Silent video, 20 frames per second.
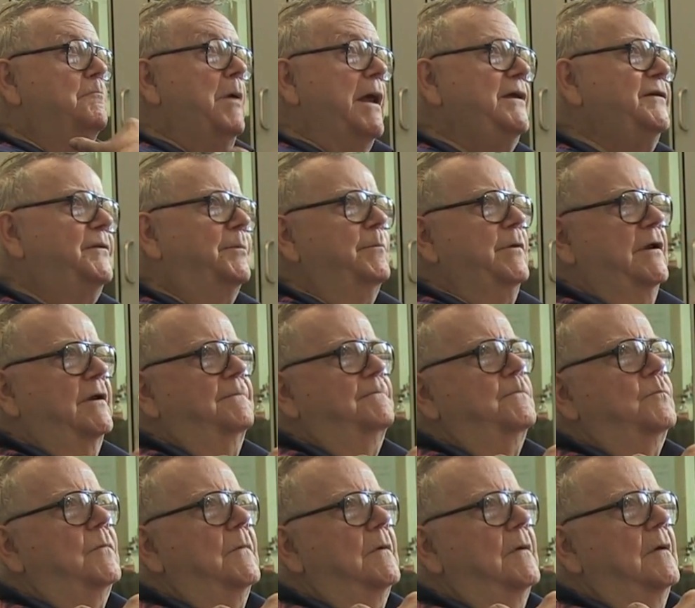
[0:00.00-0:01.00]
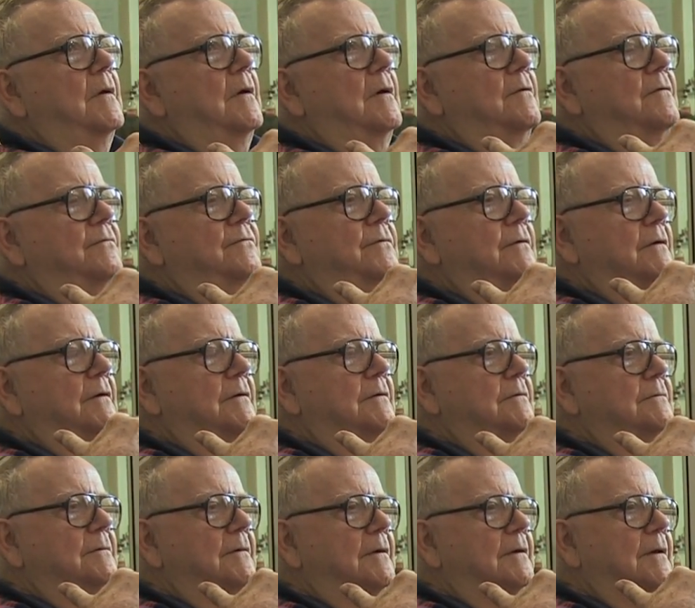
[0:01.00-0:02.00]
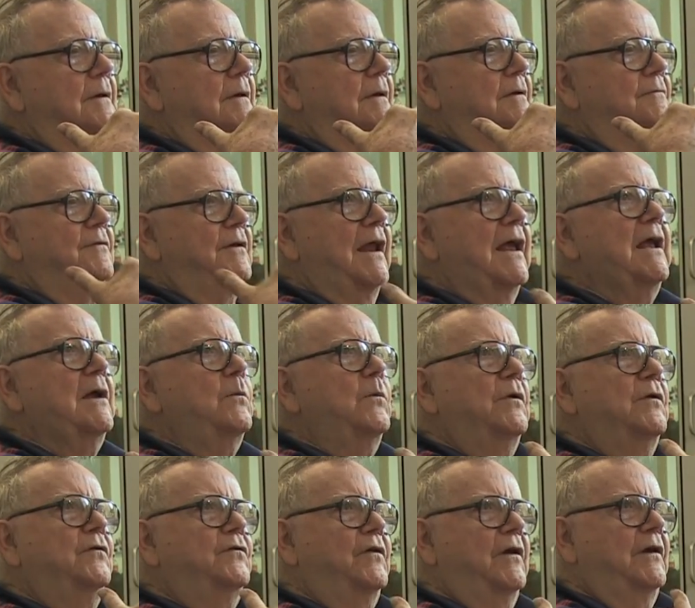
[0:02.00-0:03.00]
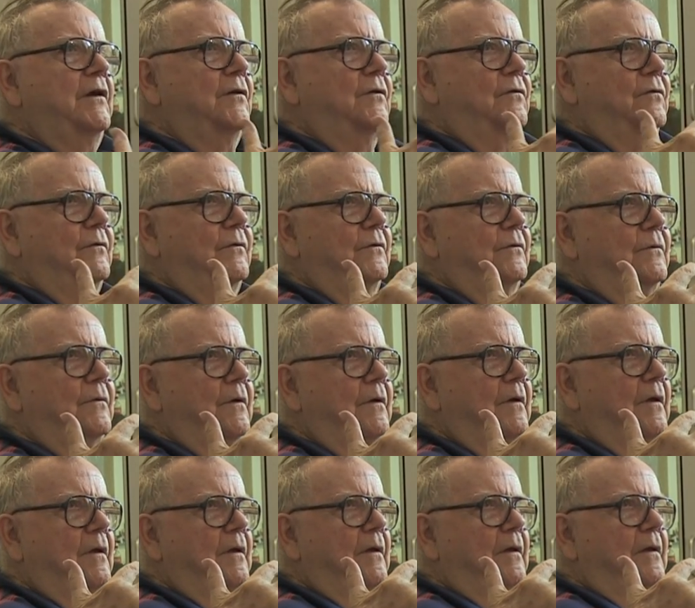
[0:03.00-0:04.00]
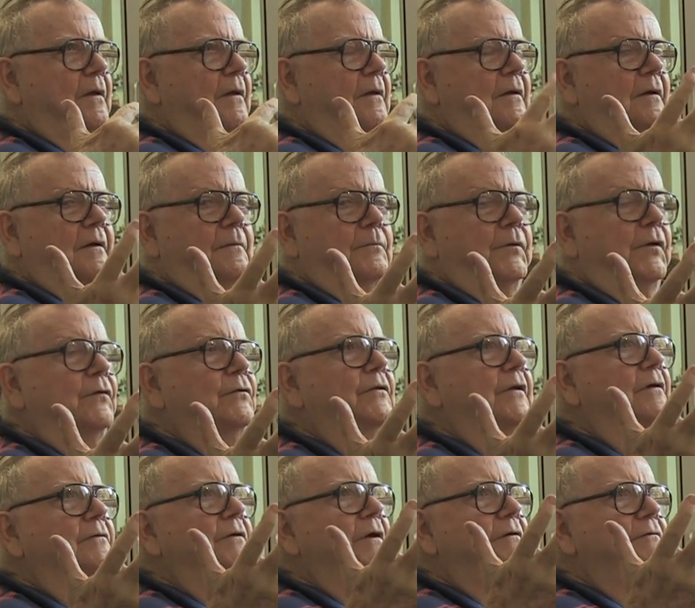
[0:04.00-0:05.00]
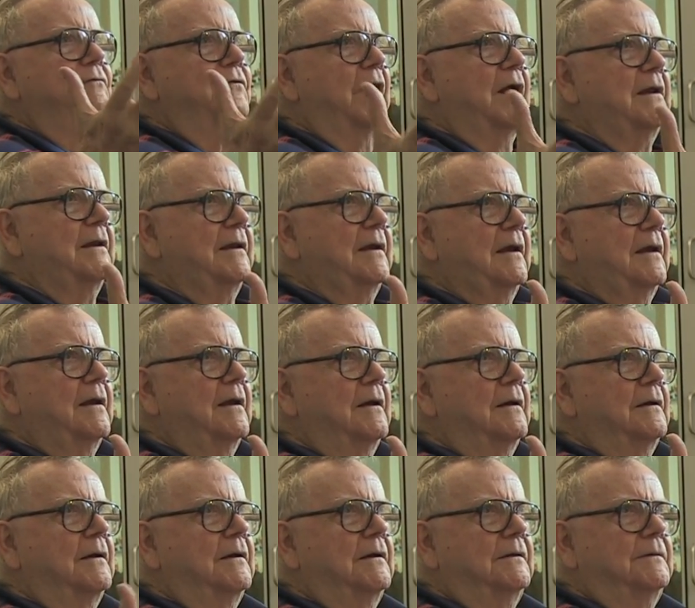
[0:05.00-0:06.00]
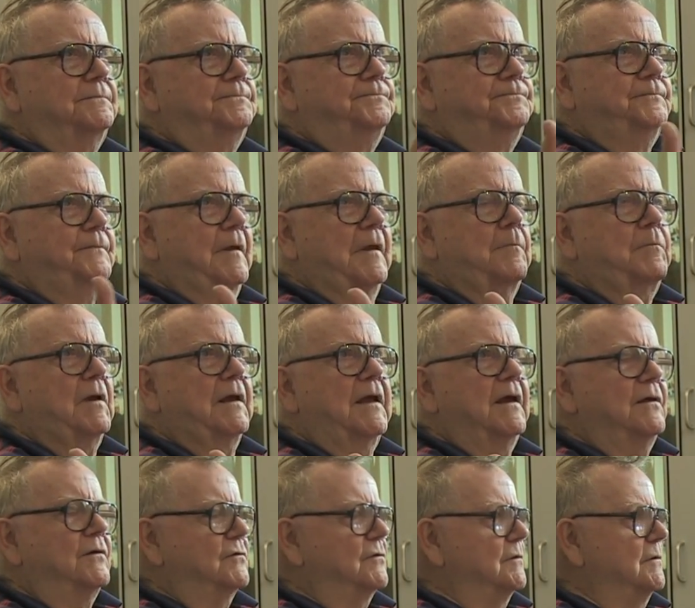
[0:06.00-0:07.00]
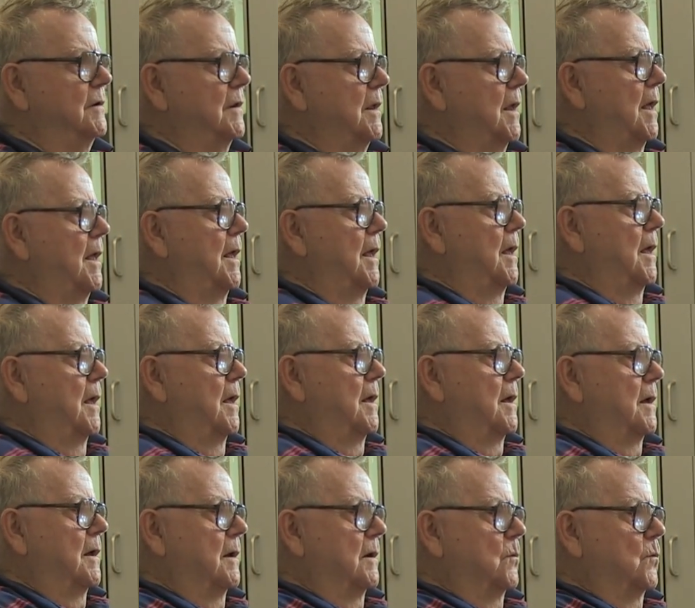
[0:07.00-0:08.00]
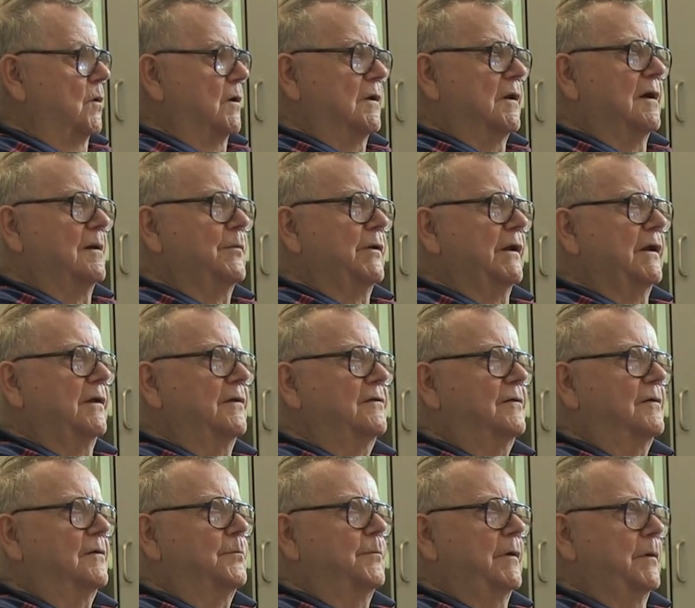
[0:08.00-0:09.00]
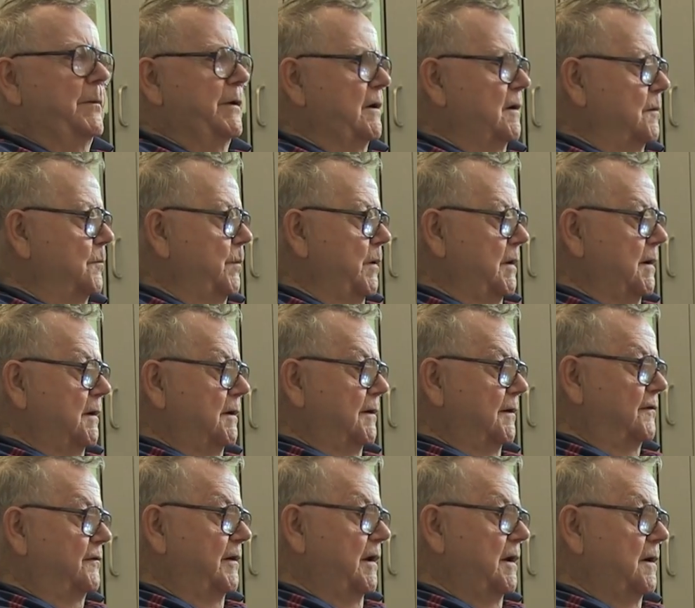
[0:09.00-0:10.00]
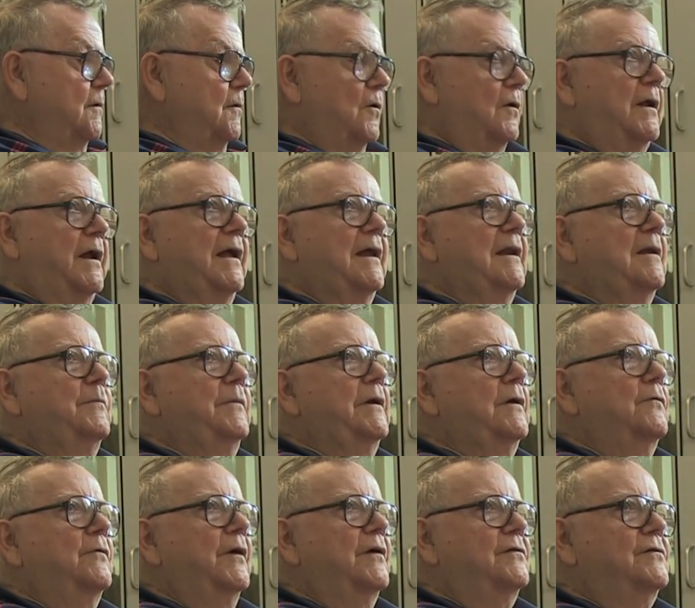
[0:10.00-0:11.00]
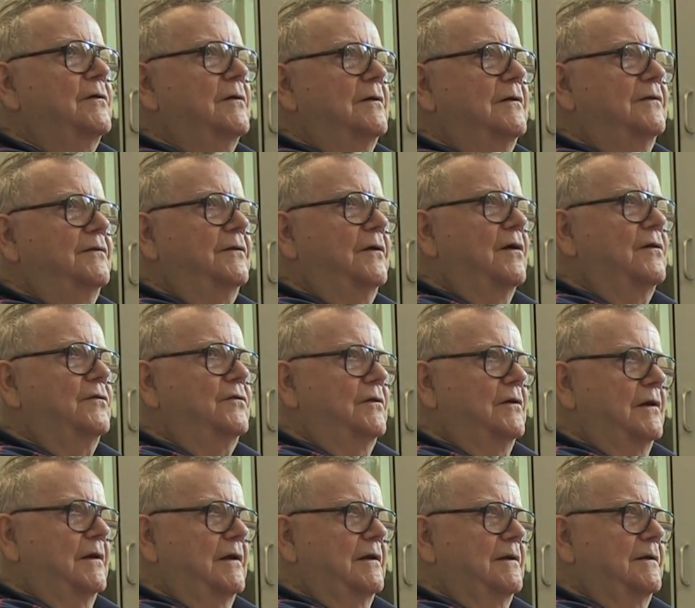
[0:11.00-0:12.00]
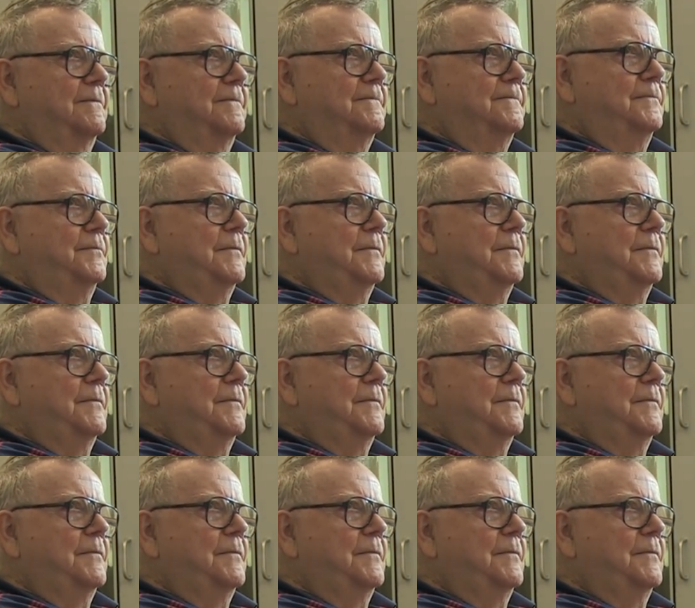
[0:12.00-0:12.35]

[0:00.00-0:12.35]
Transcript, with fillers: debasement of language into abusive and frightening implication? What dominates American politics now, or can it be a rational discussion again?